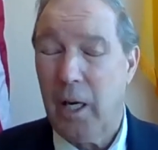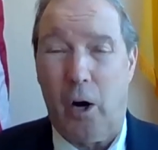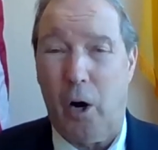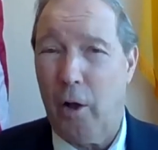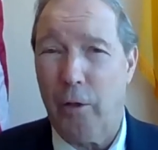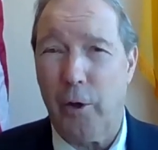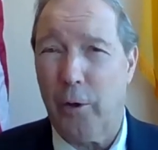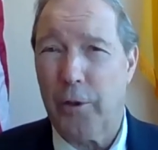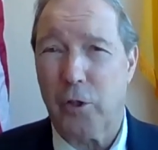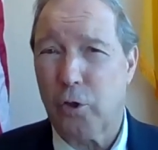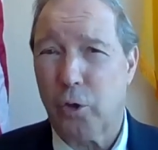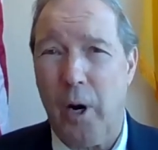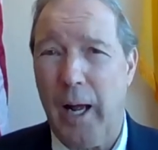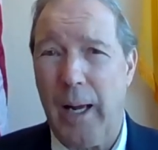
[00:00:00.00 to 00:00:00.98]
Although the
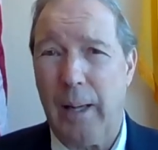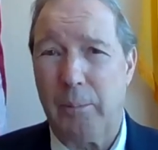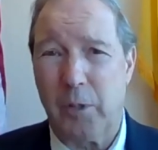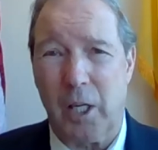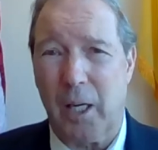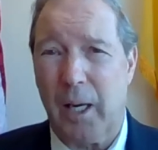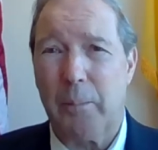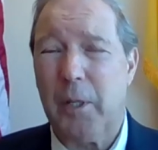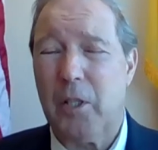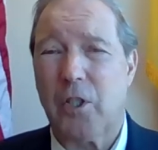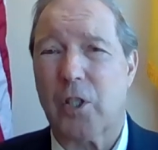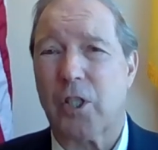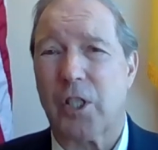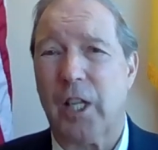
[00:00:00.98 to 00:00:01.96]
tribes, and let me
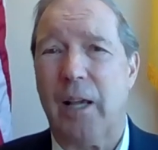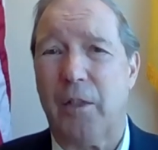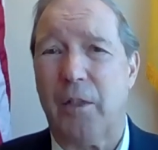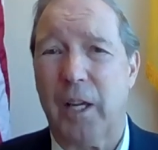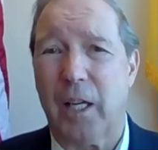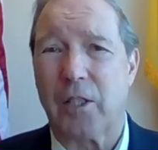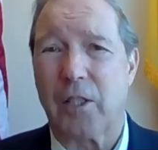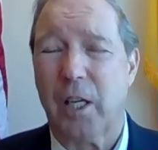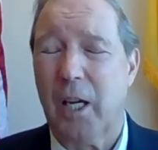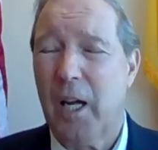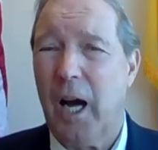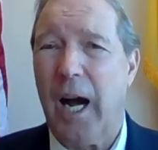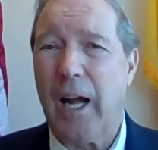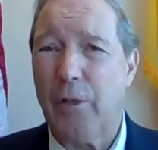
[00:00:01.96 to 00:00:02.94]
just say this,
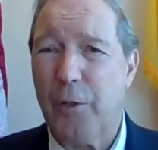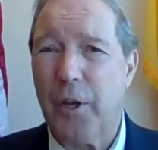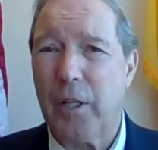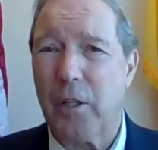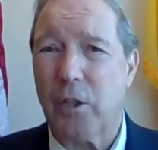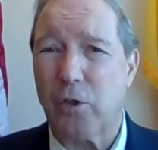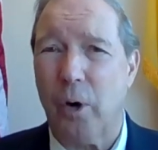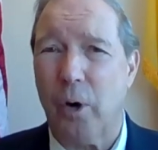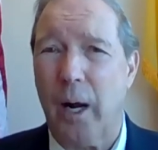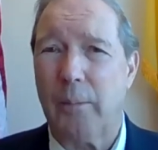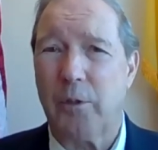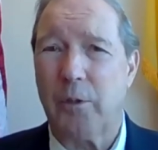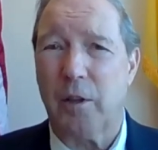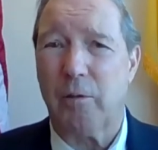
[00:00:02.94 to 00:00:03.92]
I think the
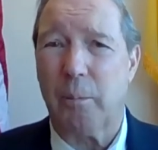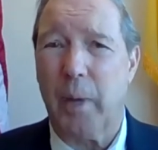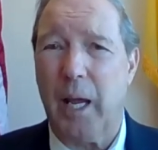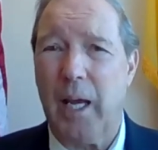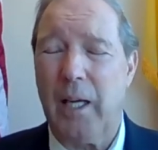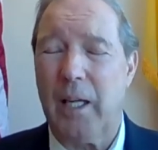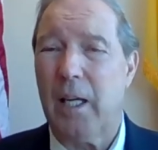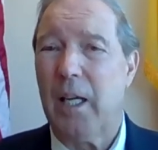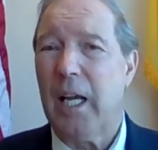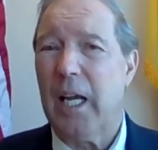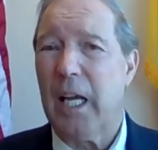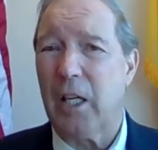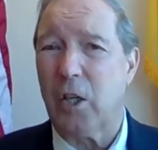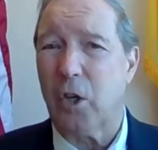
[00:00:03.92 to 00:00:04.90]
tribes have made
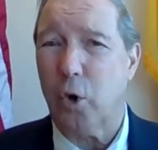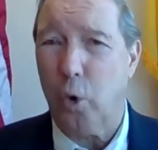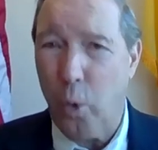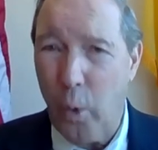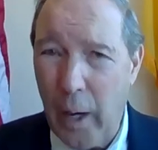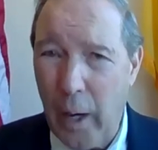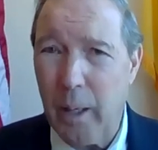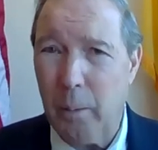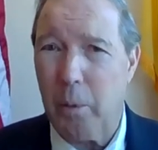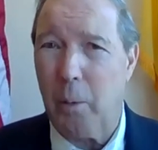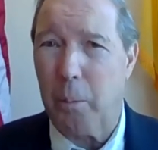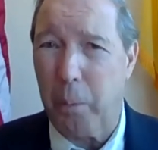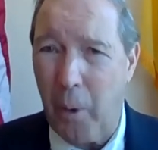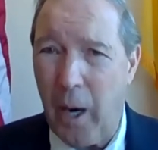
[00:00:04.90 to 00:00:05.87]

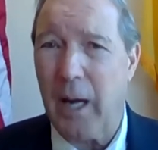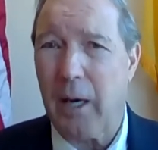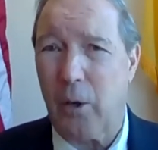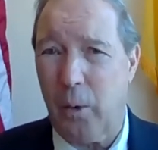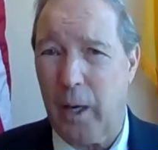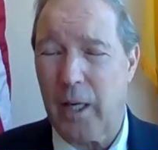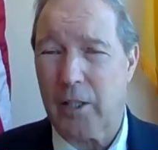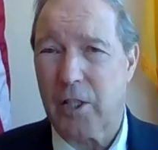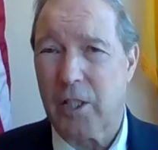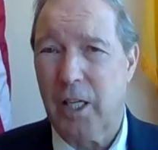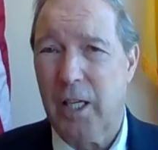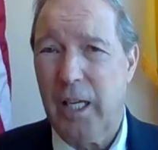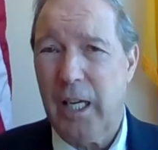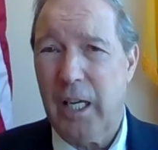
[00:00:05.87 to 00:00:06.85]
incredible progress
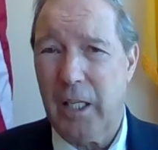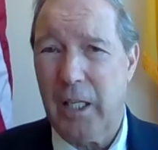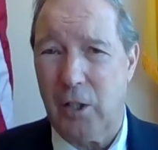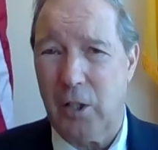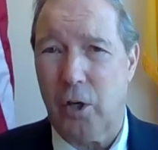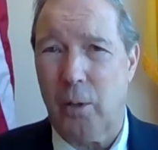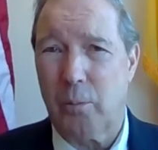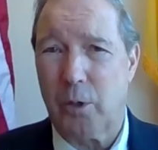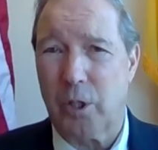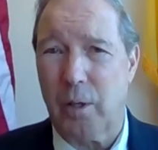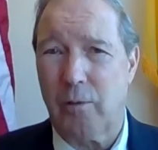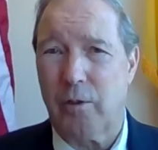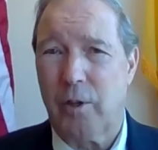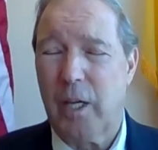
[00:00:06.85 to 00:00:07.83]
in terms
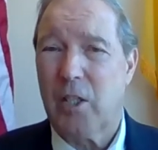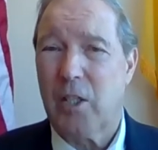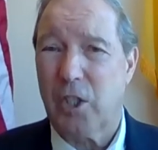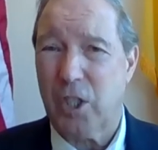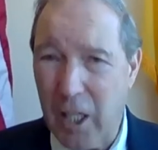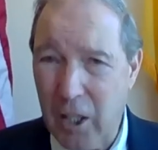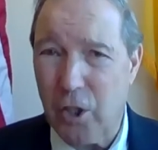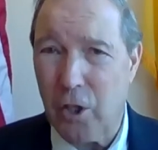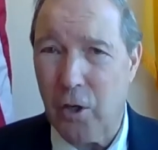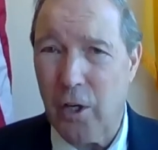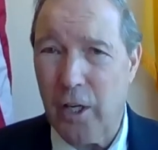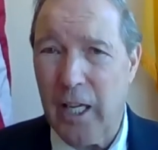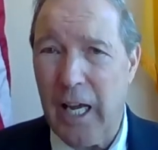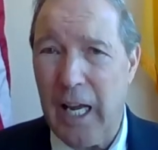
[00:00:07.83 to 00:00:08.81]
of
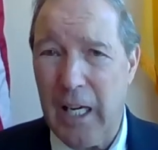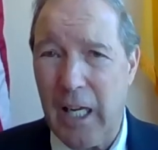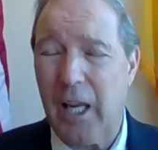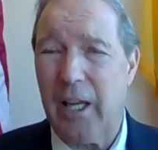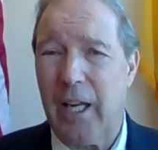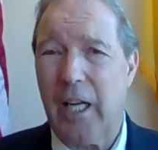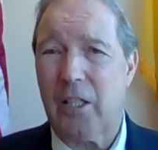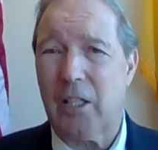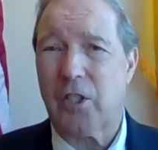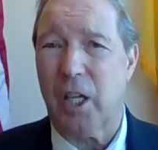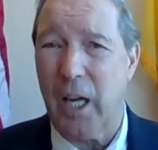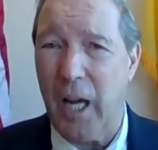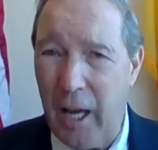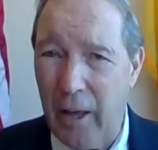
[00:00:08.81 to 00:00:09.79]
638 clinics
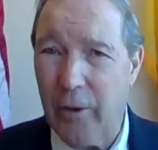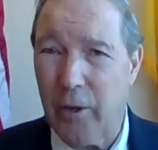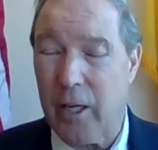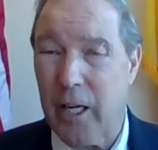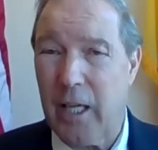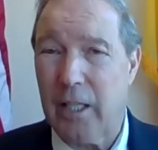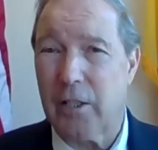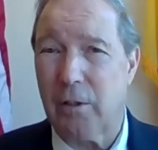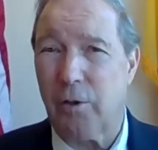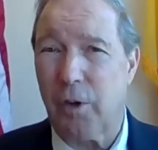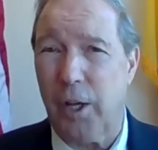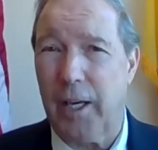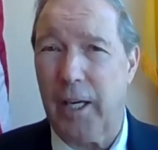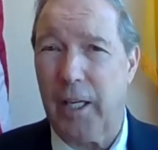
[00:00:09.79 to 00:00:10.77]
and other kinds of
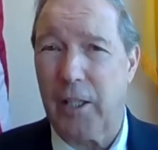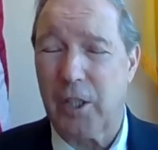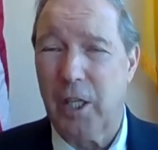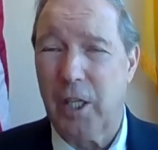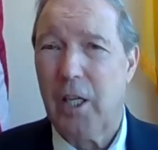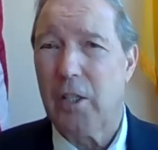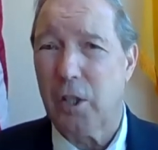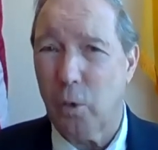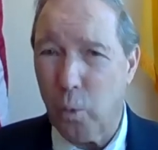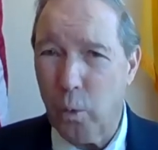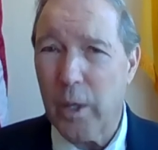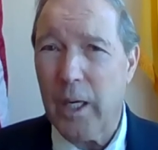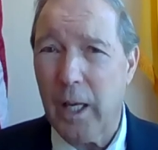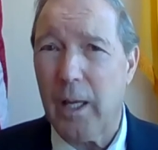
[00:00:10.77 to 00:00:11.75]
clinics to
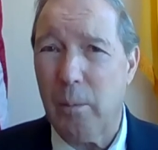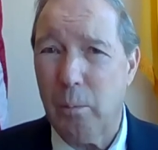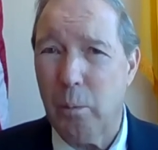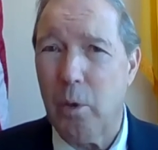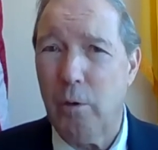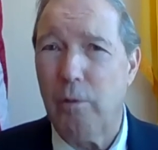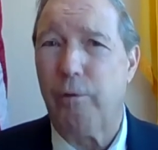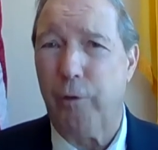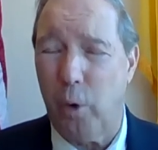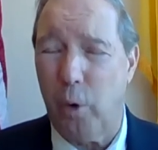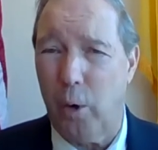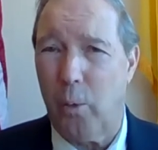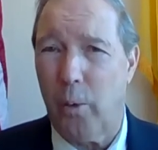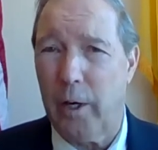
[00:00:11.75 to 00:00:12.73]
really move
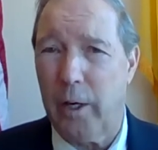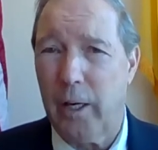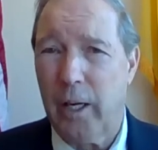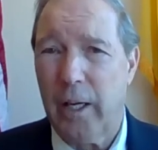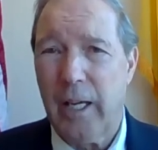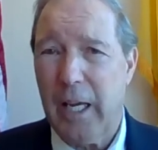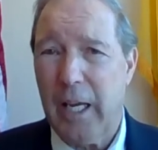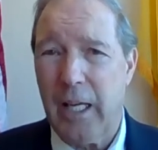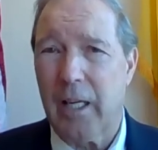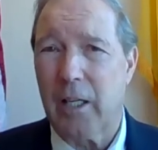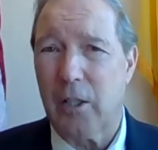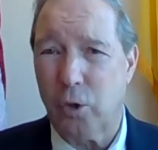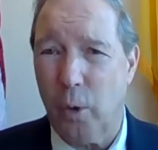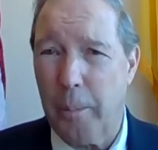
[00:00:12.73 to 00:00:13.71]
forward in
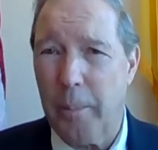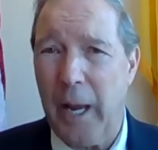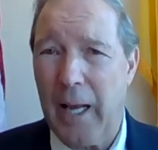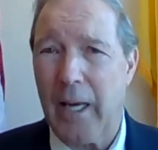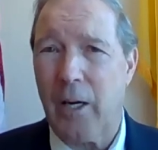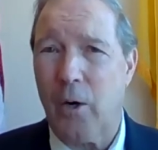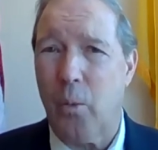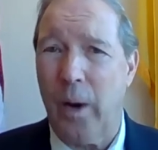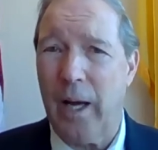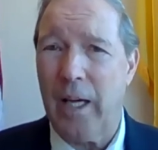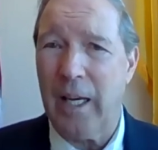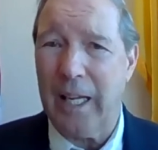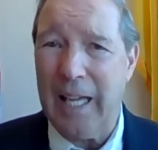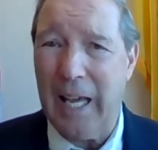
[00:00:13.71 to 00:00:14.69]
a dramatic
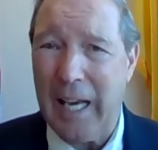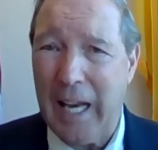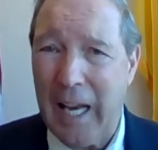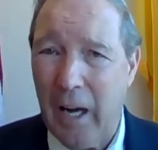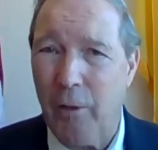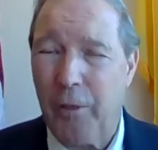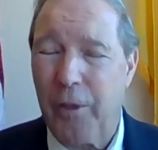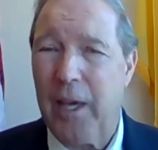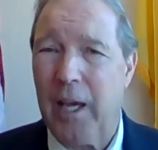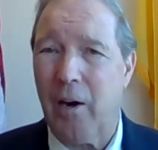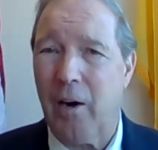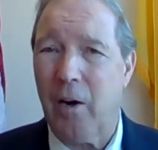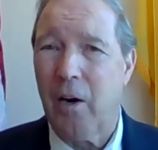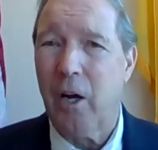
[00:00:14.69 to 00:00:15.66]
way to get
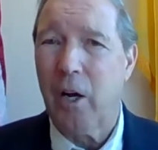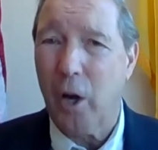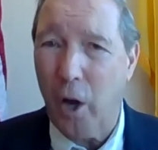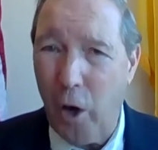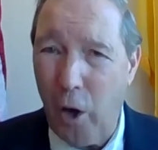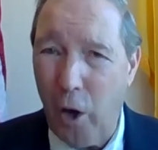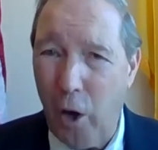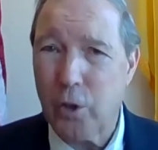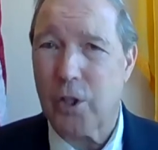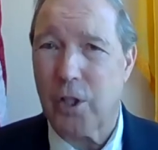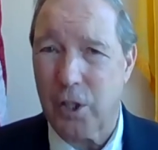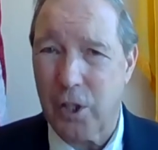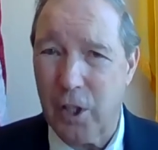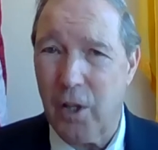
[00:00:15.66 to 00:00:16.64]
healthcare
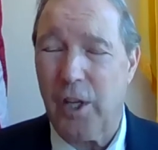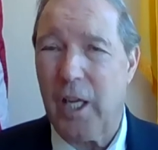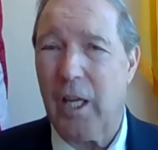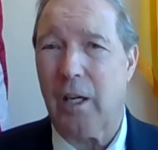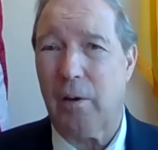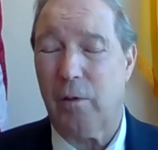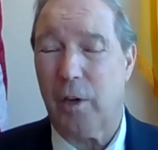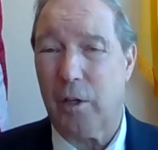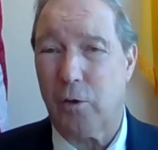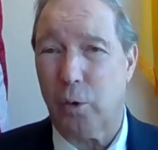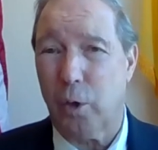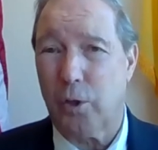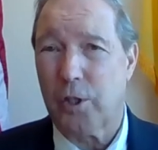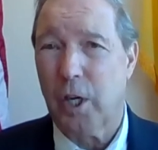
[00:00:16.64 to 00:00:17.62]
closest to the
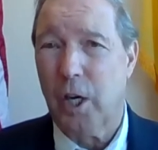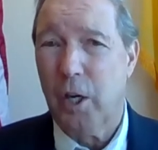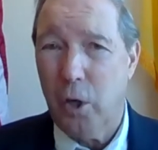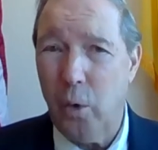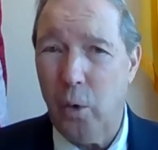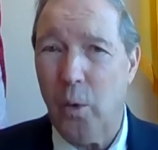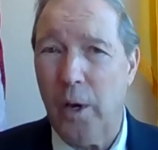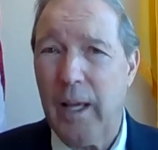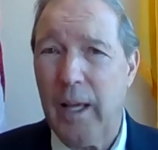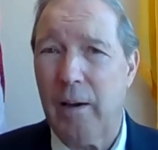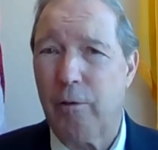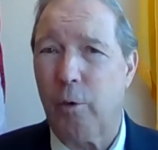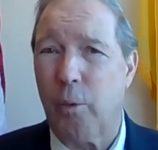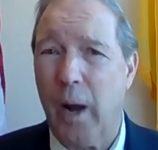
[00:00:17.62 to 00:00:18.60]
individuals who
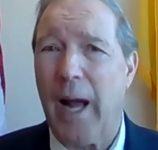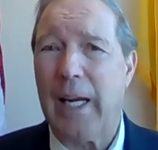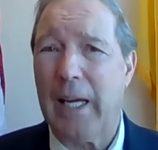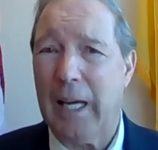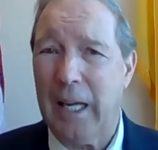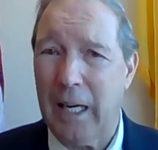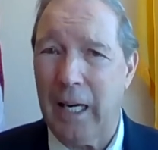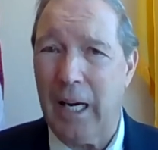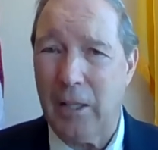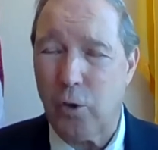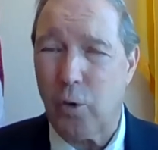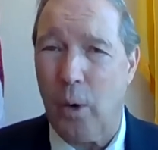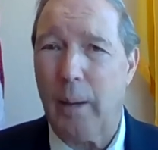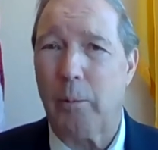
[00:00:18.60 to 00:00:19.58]
live right in a
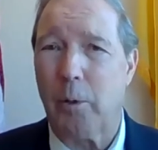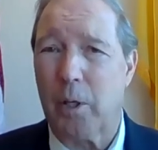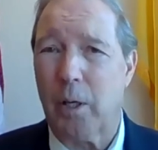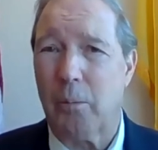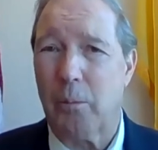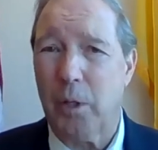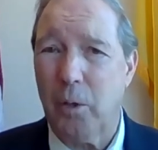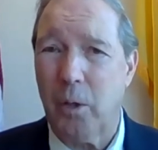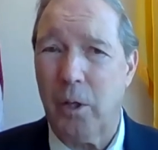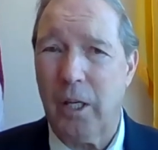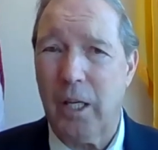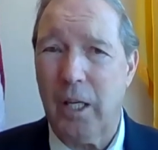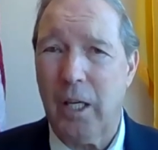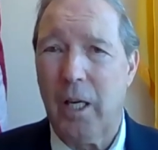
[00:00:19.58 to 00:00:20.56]
tribal
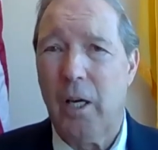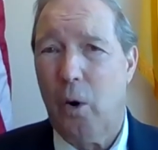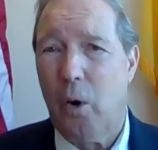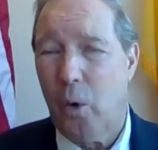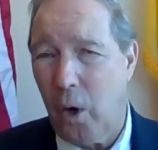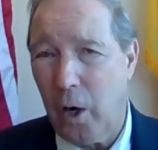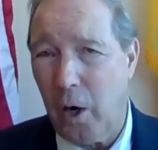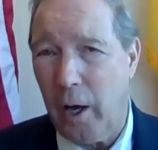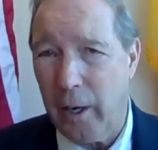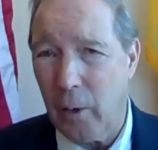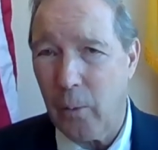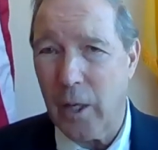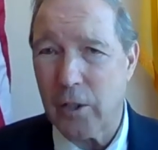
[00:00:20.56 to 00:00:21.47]
community or on a